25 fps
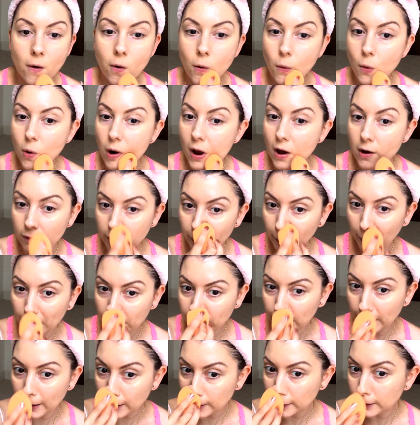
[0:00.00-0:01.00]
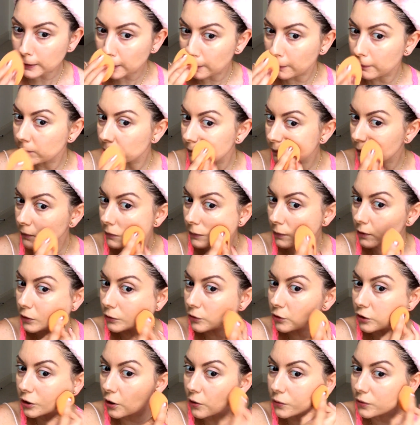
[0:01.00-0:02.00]
all over my face.
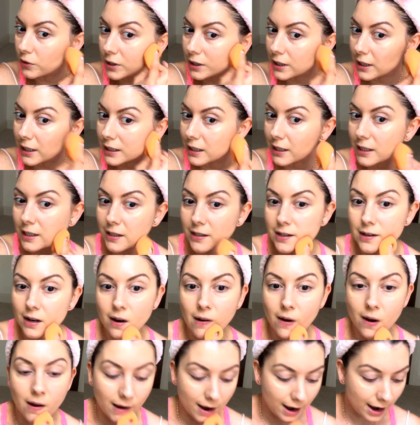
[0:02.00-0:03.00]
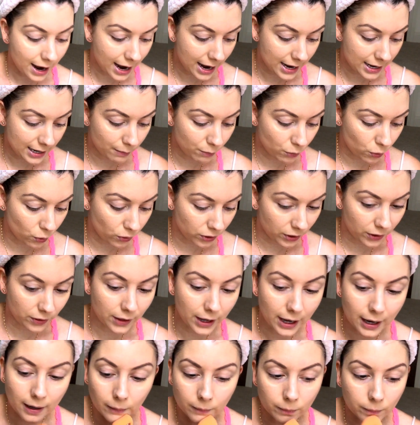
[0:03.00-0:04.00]
You don't need any more than
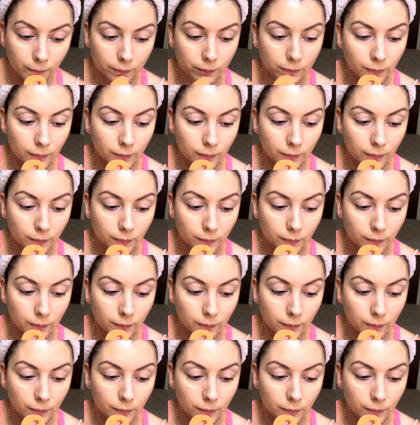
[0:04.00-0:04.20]
that.